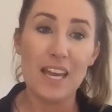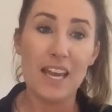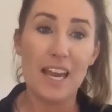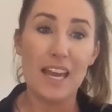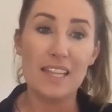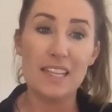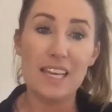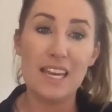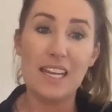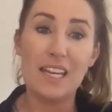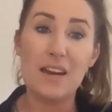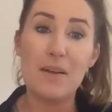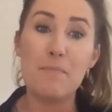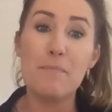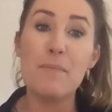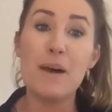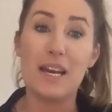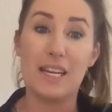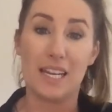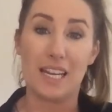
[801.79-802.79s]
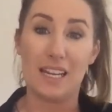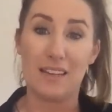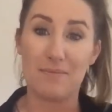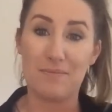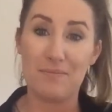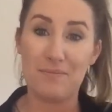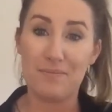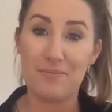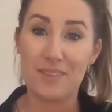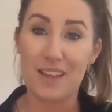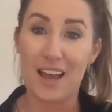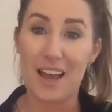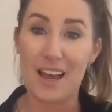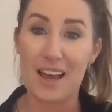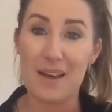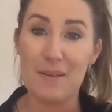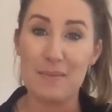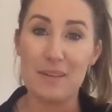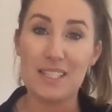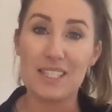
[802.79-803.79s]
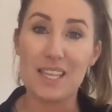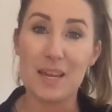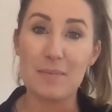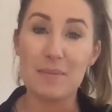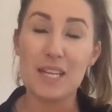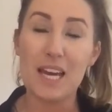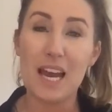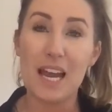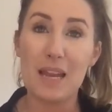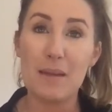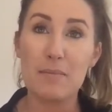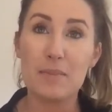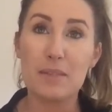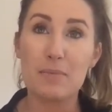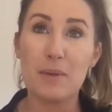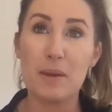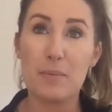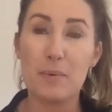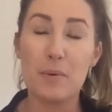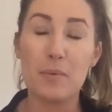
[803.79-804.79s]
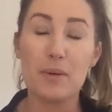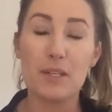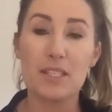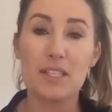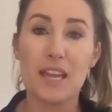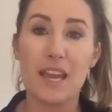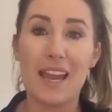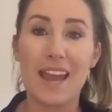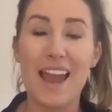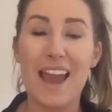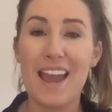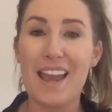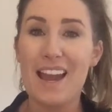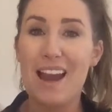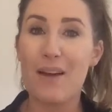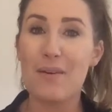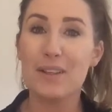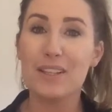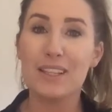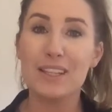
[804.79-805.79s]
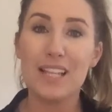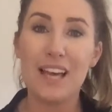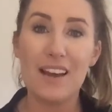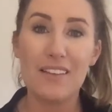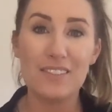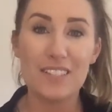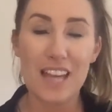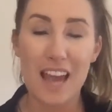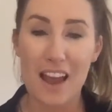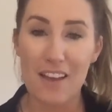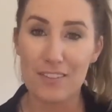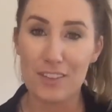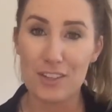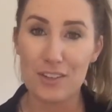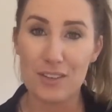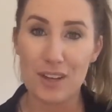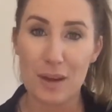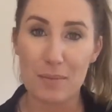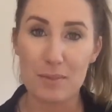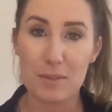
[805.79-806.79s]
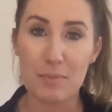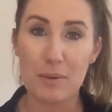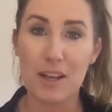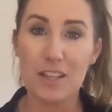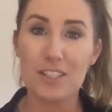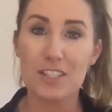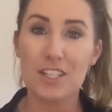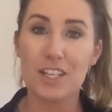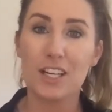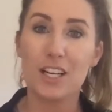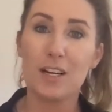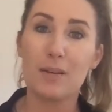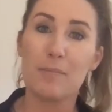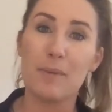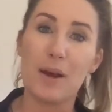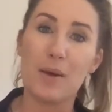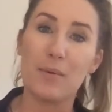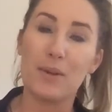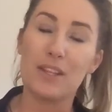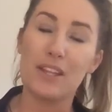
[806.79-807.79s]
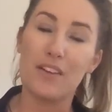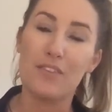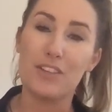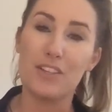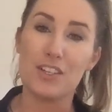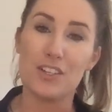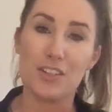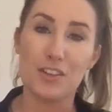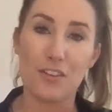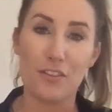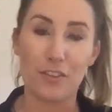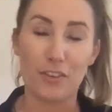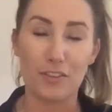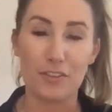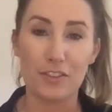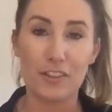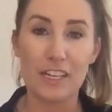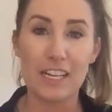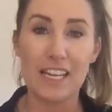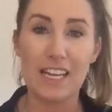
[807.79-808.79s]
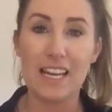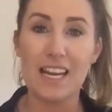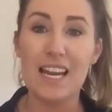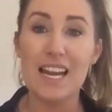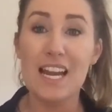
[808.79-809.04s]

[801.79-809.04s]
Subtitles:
And then money. Sometimes people will say, hey, I would love to have you come sponsor, but we'd love you to do it for free.